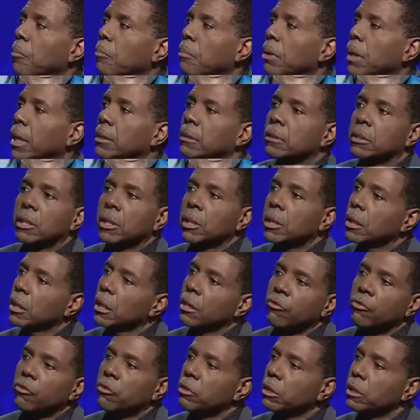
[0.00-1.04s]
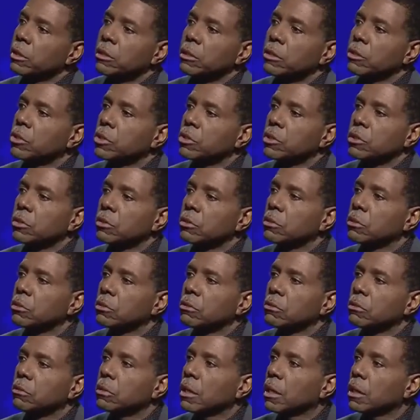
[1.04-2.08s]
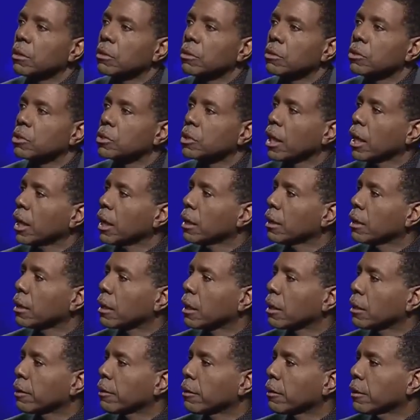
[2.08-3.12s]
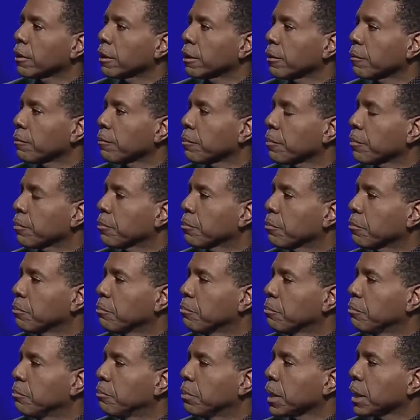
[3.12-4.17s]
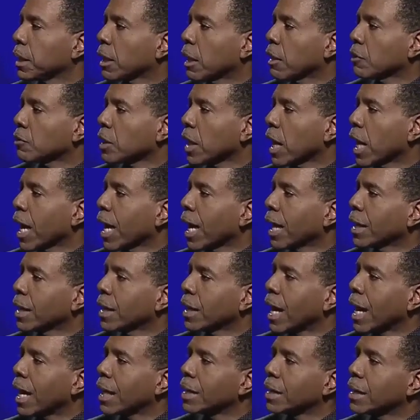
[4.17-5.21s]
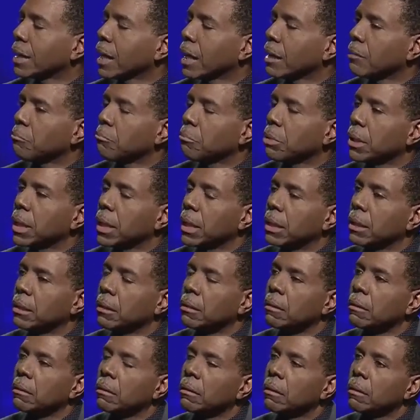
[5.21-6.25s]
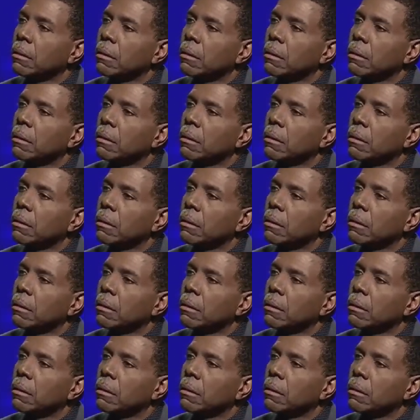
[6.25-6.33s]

but could never understand it clearly because I had not yet been